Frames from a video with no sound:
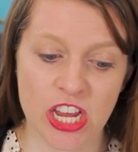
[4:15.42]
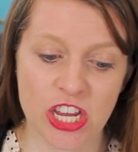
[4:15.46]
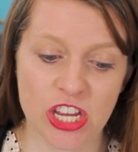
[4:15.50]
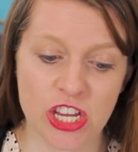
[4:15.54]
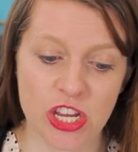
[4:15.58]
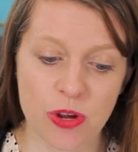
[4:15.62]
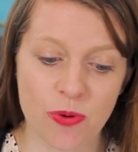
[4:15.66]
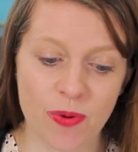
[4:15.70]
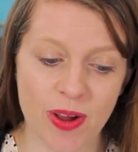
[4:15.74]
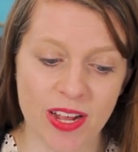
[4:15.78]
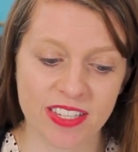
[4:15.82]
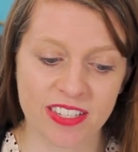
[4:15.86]

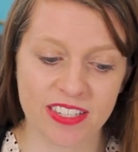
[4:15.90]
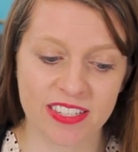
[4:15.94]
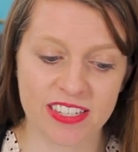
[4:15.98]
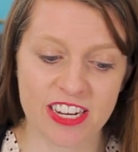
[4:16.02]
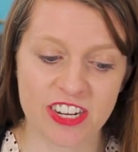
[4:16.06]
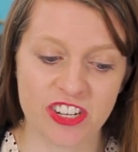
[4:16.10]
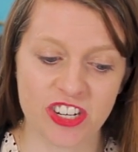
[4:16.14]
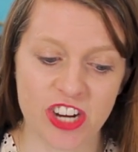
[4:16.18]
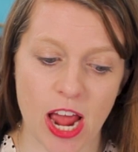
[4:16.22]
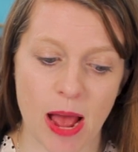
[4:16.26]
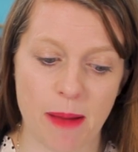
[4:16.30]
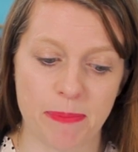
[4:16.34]

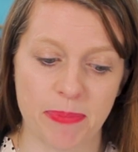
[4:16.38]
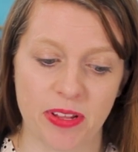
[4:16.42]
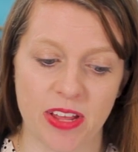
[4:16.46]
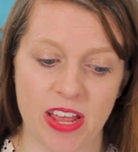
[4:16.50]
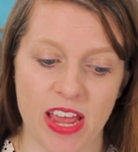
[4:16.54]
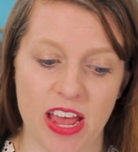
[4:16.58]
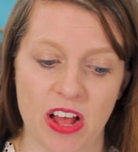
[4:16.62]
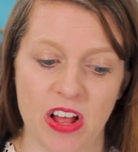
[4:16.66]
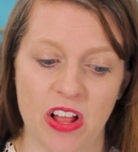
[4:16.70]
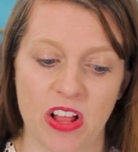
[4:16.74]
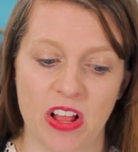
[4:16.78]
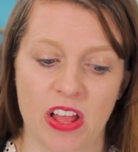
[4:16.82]
UNC Chapel
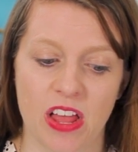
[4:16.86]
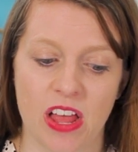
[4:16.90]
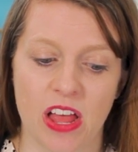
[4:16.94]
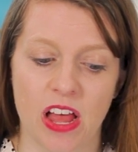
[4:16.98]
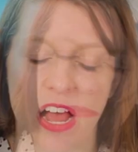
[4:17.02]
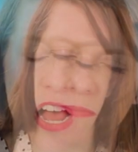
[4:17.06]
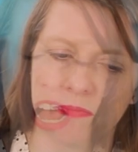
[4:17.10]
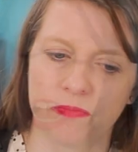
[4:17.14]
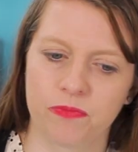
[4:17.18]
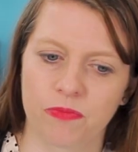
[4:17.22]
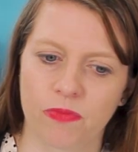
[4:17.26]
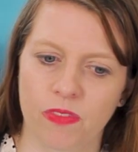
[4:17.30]
Hill.
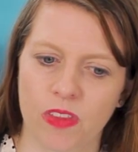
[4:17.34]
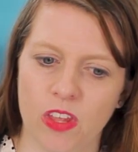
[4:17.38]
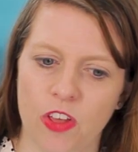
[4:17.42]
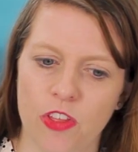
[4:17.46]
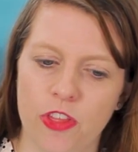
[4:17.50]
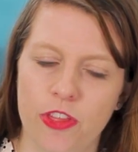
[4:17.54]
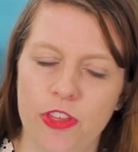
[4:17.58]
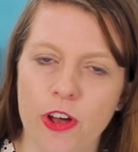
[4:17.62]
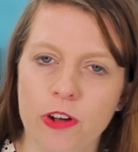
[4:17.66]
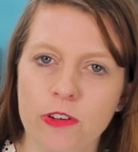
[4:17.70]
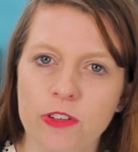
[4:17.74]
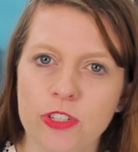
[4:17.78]

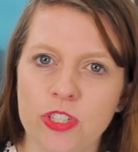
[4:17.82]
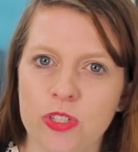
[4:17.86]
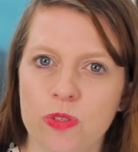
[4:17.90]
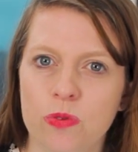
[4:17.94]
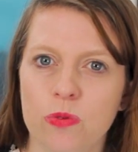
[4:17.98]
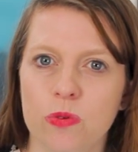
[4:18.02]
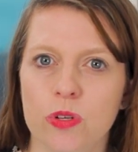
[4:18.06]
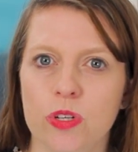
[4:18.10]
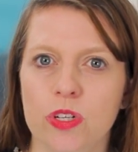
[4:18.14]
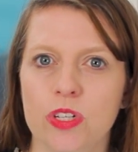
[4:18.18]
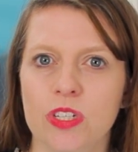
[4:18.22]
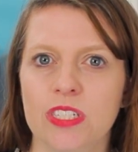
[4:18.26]
Those
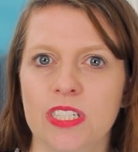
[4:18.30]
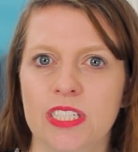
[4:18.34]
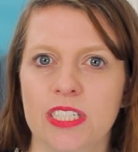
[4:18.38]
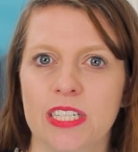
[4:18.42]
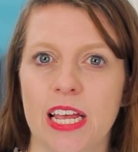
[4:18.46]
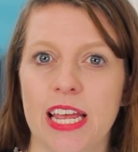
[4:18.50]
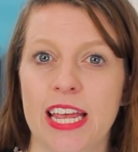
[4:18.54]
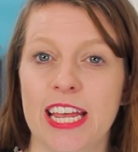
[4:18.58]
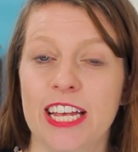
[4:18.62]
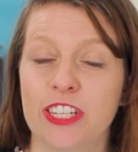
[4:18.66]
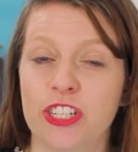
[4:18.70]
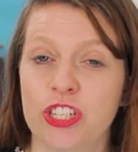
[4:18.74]
schools
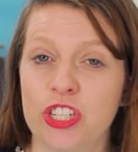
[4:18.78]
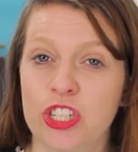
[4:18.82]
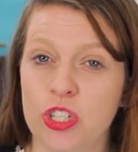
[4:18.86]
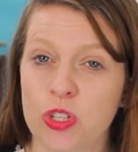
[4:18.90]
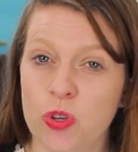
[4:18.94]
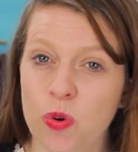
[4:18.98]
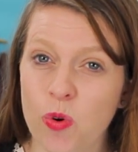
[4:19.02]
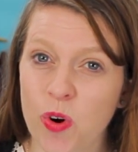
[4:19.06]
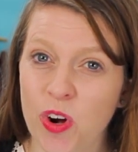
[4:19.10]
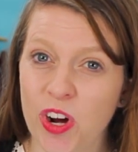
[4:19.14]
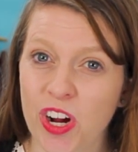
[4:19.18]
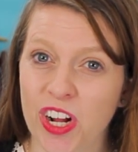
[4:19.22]

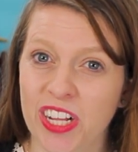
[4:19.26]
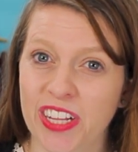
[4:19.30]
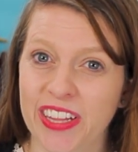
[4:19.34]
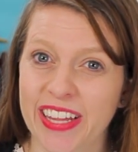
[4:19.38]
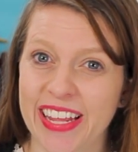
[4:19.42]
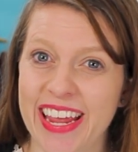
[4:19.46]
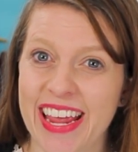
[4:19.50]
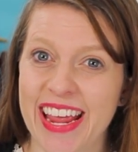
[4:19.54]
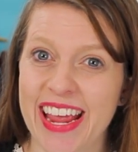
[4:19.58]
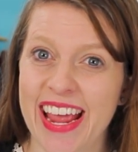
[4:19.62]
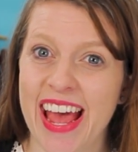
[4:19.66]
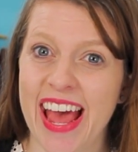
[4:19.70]

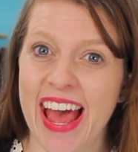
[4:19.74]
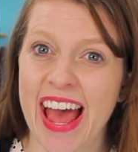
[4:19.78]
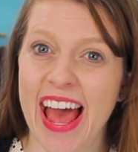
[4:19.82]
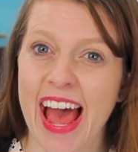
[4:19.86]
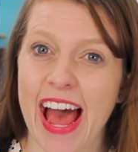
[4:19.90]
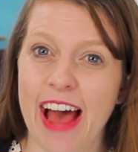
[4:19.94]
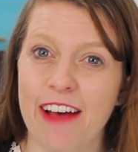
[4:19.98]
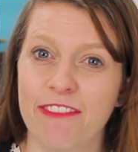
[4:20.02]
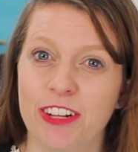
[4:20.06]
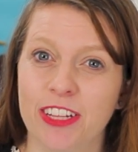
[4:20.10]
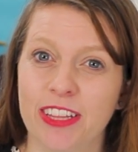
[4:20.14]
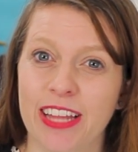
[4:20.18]
historically
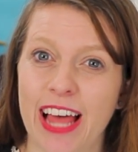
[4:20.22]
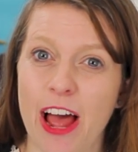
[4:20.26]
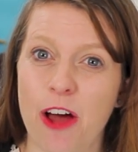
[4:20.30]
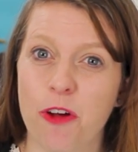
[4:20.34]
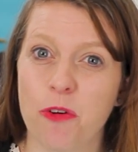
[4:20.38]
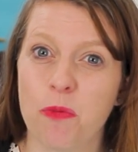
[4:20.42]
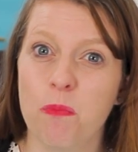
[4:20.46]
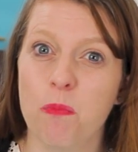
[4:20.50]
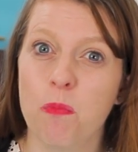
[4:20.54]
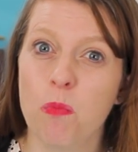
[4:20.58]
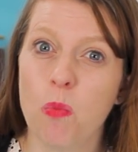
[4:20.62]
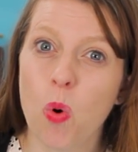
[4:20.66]
have
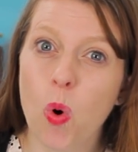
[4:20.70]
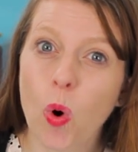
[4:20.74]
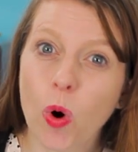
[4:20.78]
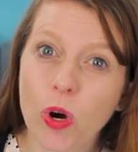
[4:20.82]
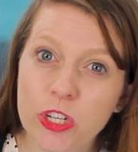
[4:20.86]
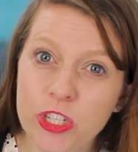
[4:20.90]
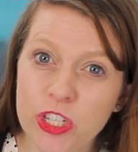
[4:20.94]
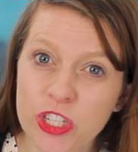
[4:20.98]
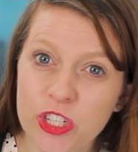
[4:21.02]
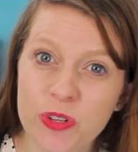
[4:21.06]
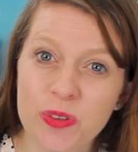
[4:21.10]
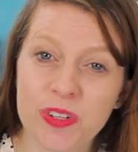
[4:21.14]
allowed
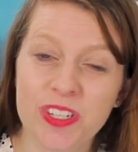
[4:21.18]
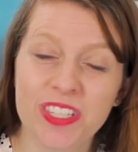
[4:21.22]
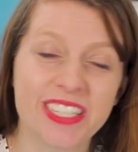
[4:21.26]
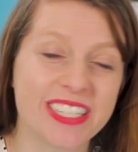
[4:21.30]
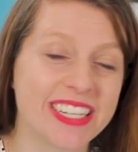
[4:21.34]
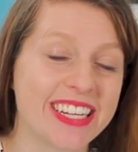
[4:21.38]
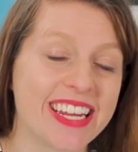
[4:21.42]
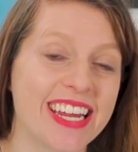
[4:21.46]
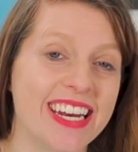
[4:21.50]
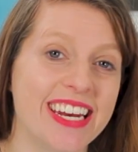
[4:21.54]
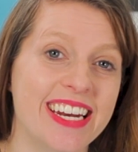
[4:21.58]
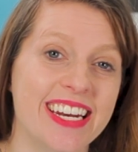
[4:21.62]
more students
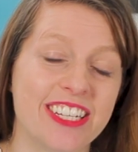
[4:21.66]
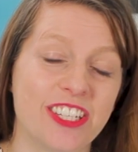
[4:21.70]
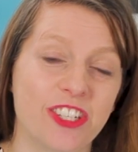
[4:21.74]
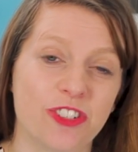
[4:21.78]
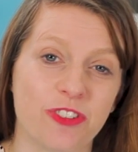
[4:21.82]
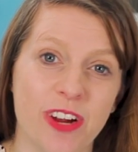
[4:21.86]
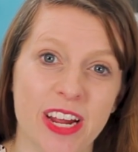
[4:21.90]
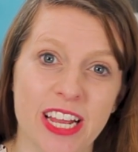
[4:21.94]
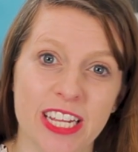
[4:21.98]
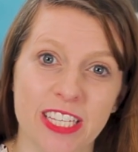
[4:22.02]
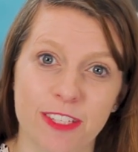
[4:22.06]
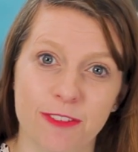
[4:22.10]
to get in as
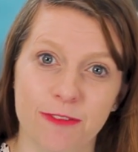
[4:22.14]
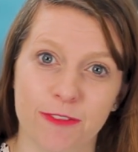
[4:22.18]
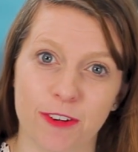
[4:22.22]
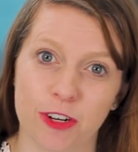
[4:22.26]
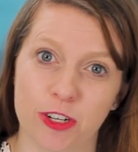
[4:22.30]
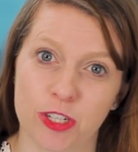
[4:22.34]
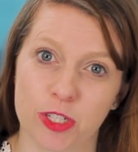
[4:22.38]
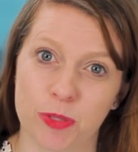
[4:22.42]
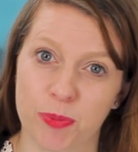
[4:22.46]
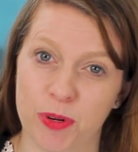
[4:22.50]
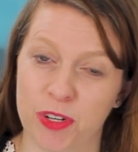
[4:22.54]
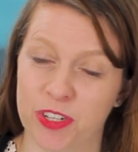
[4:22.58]

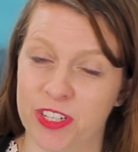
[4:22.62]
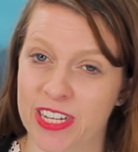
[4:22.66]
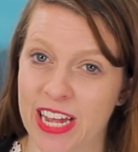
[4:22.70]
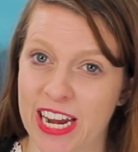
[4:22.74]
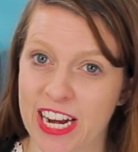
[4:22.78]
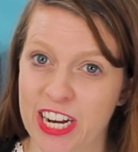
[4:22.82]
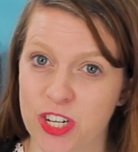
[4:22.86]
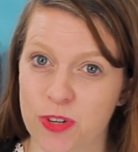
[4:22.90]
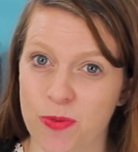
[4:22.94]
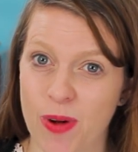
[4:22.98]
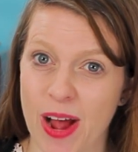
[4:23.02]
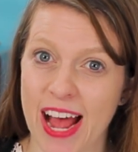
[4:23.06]
transfers
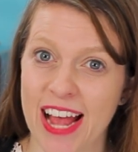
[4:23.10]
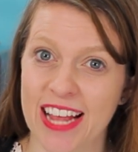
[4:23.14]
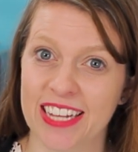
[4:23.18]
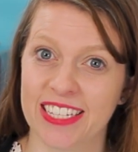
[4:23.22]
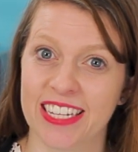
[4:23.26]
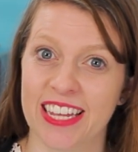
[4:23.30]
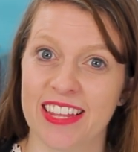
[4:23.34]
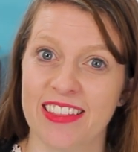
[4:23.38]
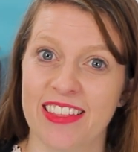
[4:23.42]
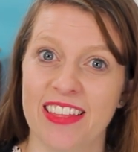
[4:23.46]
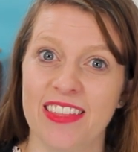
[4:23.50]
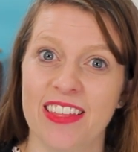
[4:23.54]
percentage
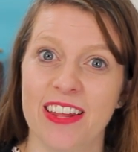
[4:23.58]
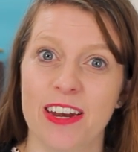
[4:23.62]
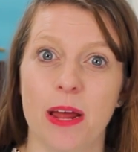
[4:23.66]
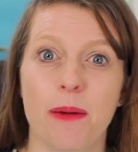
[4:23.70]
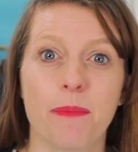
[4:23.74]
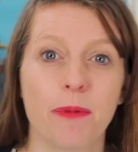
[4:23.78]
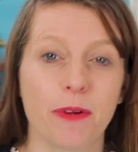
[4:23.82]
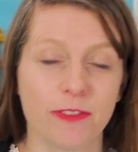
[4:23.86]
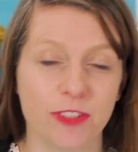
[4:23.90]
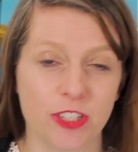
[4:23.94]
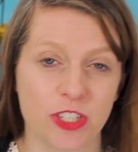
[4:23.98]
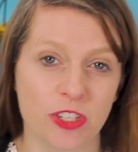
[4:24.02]
wise than the
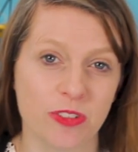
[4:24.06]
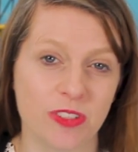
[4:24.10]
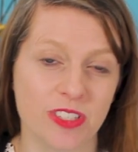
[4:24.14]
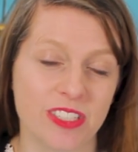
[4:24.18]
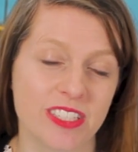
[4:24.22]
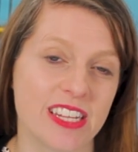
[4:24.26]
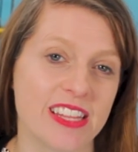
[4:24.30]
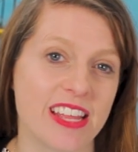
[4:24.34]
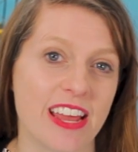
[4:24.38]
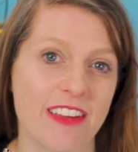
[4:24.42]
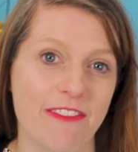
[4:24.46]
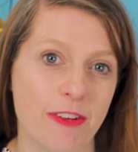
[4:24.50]
number of
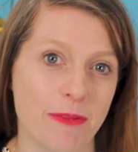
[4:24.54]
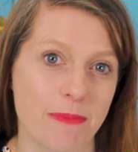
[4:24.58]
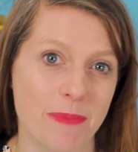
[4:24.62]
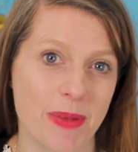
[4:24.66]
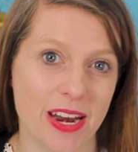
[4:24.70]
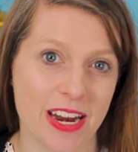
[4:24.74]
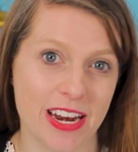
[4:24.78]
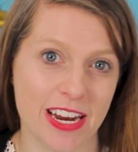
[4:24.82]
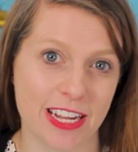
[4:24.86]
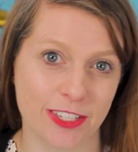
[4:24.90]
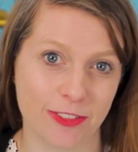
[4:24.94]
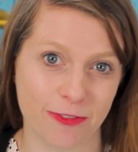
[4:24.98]
students that they've
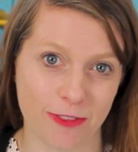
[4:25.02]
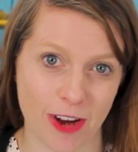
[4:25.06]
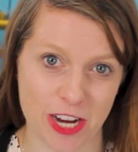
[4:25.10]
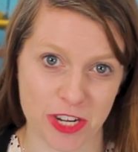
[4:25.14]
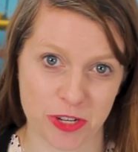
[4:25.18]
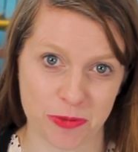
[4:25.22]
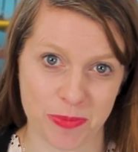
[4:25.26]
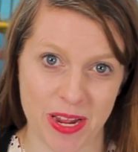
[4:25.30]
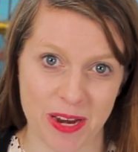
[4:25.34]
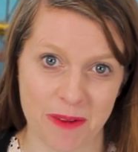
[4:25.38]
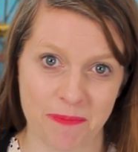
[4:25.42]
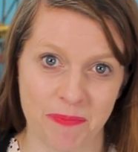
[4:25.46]
admitted as
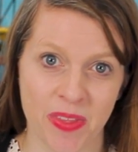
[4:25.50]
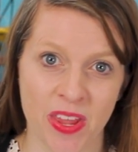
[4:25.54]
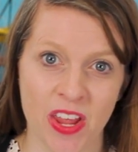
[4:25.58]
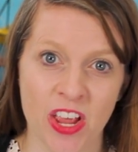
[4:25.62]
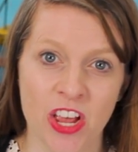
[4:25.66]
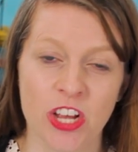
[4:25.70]
freshmen.